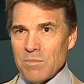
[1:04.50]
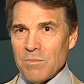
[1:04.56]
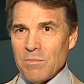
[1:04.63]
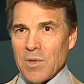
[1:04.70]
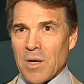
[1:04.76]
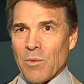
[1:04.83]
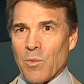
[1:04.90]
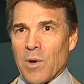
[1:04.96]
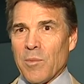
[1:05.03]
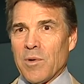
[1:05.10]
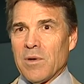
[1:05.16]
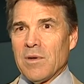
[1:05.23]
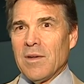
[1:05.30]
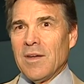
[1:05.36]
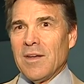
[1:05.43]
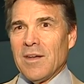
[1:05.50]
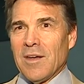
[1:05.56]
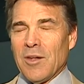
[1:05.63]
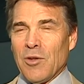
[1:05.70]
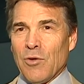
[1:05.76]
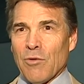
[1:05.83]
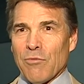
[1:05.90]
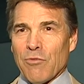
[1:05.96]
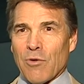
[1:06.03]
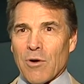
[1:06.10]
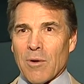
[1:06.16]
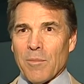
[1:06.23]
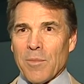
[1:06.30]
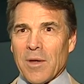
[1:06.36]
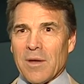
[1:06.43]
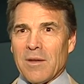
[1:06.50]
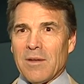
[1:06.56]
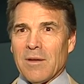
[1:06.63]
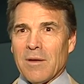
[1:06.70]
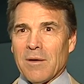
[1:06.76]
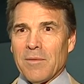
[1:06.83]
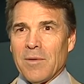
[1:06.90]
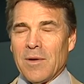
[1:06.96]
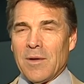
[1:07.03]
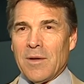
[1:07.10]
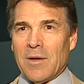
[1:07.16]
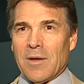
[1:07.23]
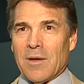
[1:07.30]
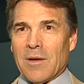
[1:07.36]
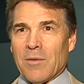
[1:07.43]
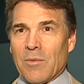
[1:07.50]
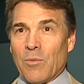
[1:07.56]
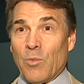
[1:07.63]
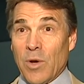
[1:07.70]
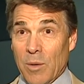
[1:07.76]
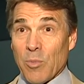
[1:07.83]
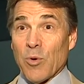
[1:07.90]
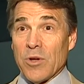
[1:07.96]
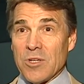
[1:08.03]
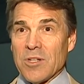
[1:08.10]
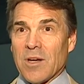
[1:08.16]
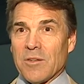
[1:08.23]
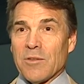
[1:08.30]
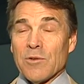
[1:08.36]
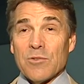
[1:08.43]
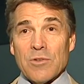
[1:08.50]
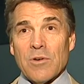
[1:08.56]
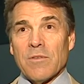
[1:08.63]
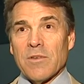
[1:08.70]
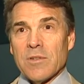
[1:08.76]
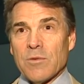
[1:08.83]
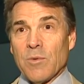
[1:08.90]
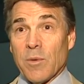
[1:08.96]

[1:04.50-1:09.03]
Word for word: men and women in uniform that uh, we appreciate their service.